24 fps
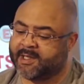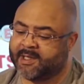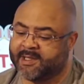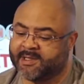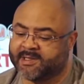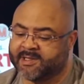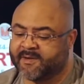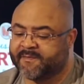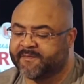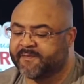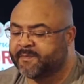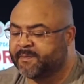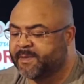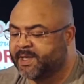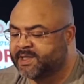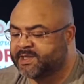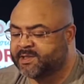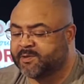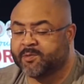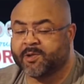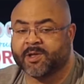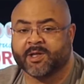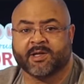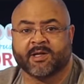this
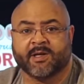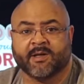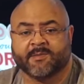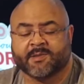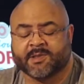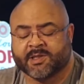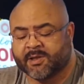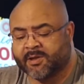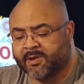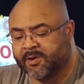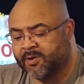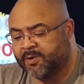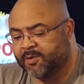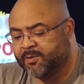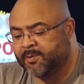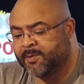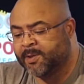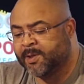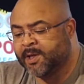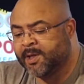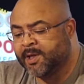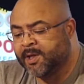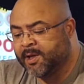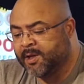information when it comes to home
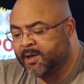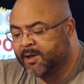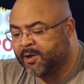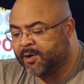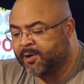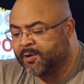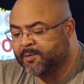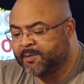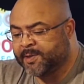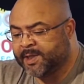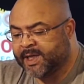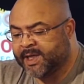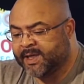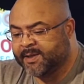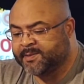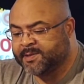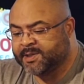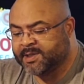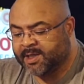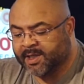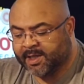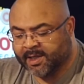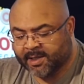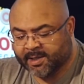home games
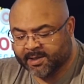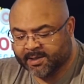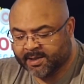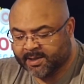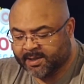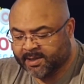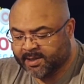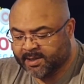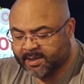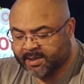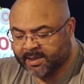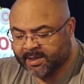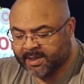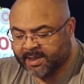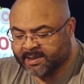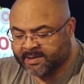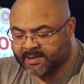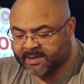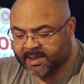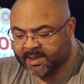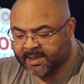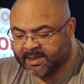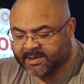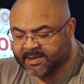uh, is
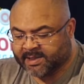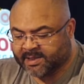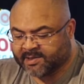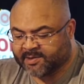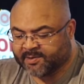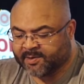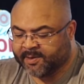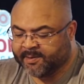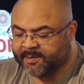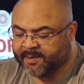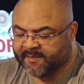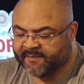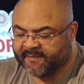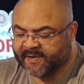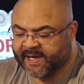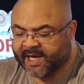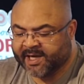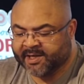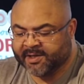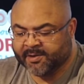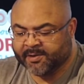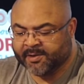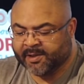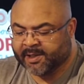is extremely
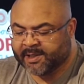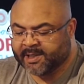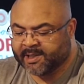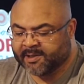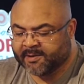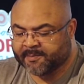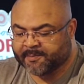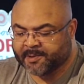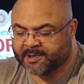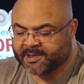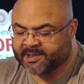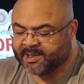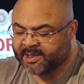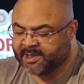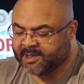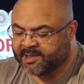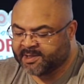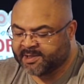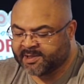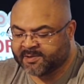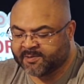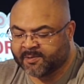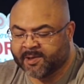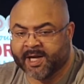valuable. You look at the
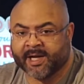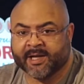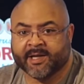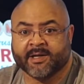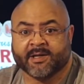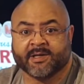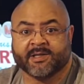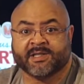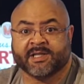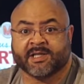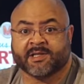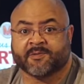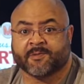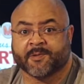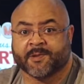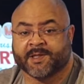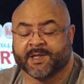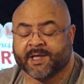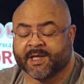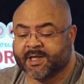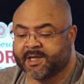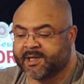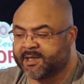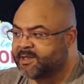percentages right here; it's just
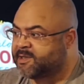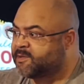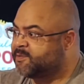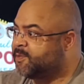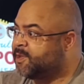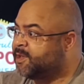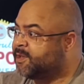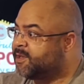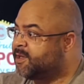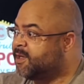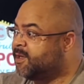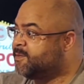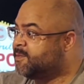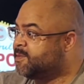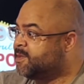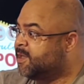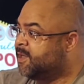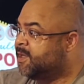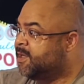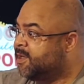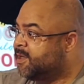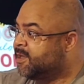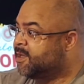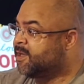ridiculous when it comes
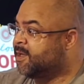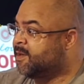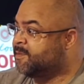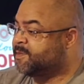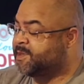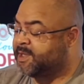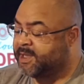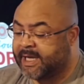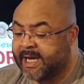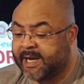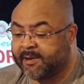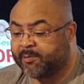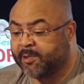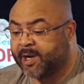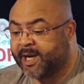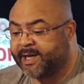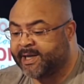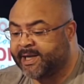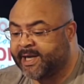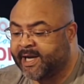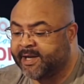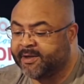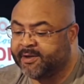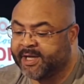comes to that. Right
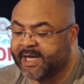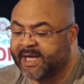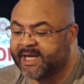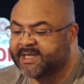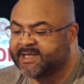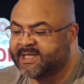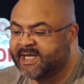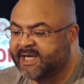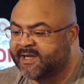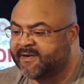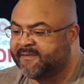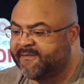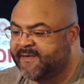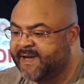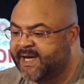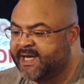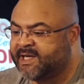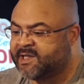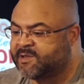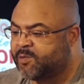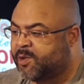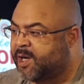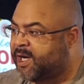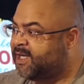now, you got to take
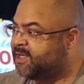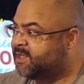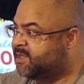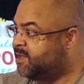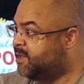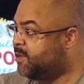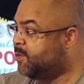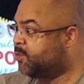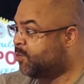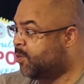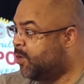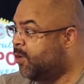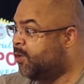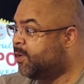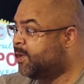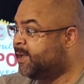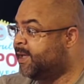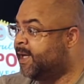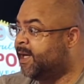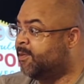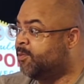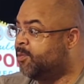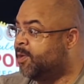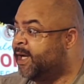advantage while it's still rolling
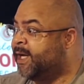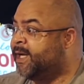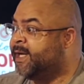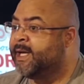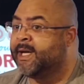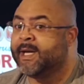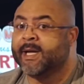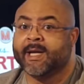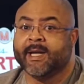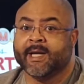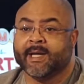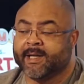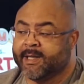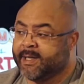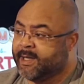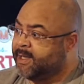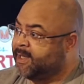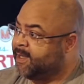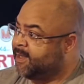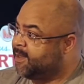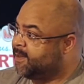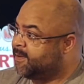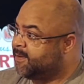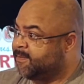that way
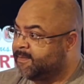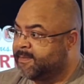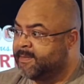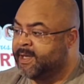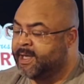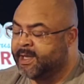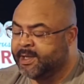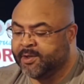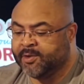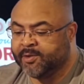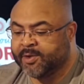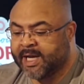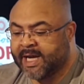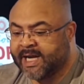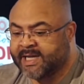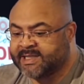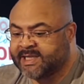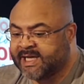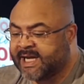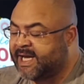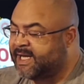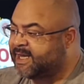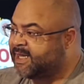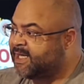look, you look, guys
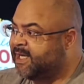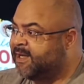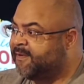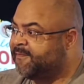Ron, got the